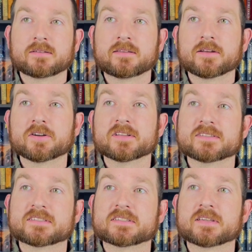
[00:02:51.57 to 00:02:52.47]
there
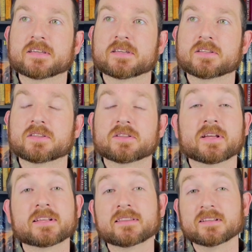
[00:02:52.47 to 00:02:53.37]
is
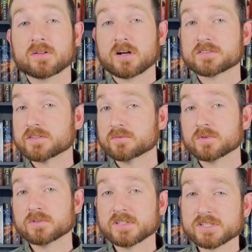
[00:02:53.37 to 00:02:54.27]
like the loss of
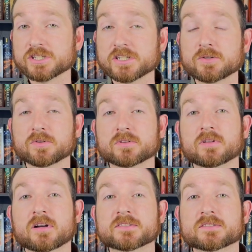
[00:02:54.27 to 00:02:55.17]
religion, or the
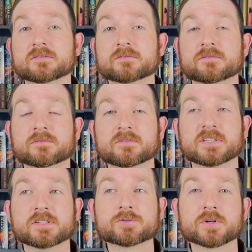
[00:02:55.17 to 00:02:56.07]
loss of
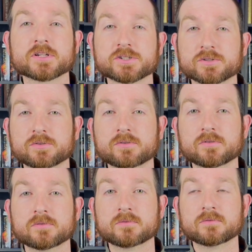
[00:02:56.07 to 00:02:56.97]
the
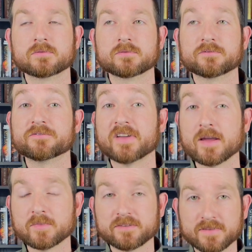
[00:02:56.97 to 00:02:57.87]
traditional
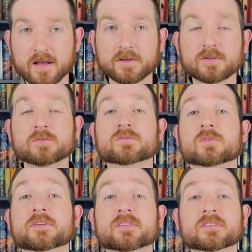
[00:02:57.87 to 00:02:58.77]
family values,
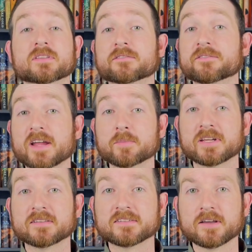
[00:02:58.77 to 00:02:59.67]
or even the family
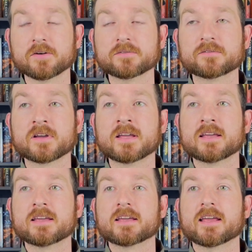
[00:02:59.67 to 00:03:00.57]
itself,
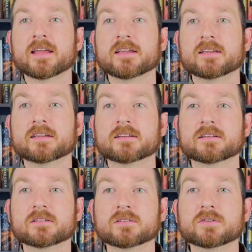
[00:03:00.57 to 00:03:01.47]
a
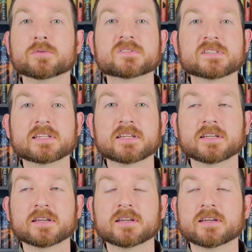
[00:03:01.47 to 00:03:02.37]

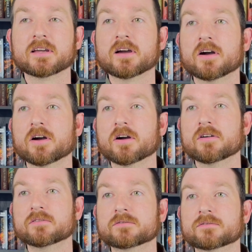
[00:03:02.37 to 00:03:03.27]
loosening
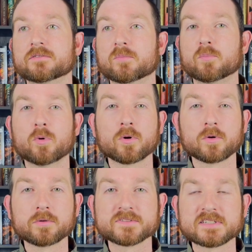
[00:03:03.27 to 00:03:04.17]
of
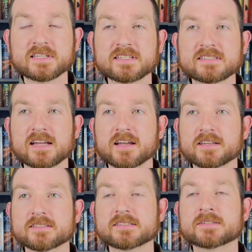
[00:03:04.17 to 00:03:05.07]
morals in his
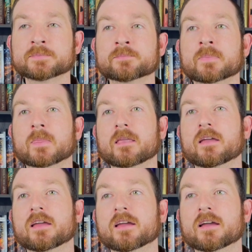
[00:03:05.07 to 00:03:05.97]
eyes,
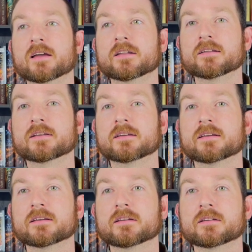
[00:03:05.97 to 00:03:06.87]
and
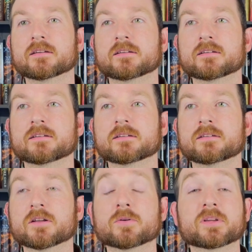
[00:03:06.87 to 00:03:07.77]

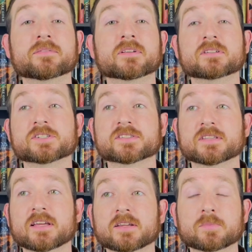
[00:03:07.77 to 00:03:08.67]
even just
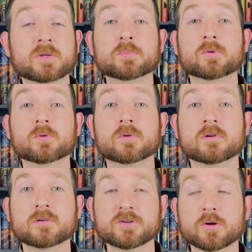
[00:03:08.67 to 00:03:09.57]
like people,
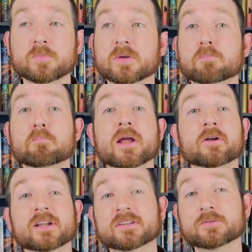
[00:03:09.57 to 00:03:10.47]
being
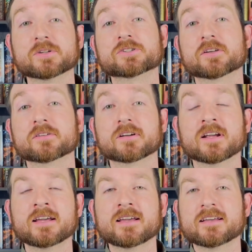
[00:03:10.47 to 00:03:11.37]
married to each other
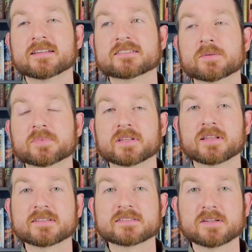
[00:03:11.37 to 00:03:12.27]
is something
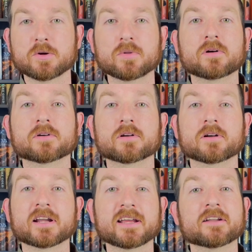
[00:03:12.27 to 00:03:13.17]
that's no
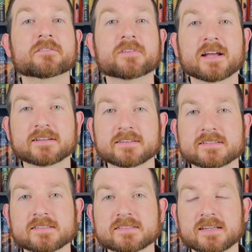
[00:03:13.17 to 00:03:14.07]
longer in effect in
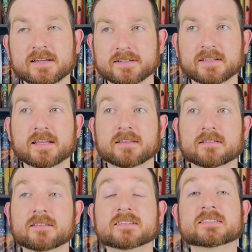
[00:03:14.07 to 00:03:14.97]
this society, and
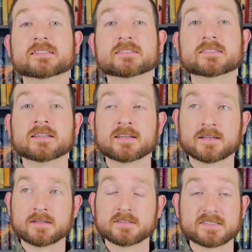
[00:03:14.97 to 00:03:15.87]
this is
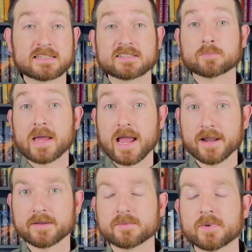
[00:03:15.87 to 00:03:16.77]
seen as
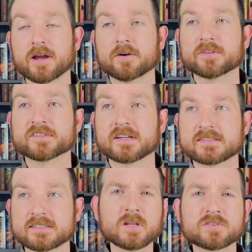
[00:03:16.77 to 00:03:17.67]
bad by Aldous
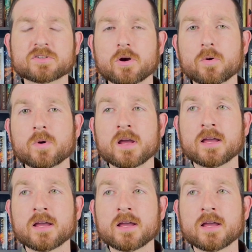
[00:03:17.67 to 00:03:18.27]
Huxley. So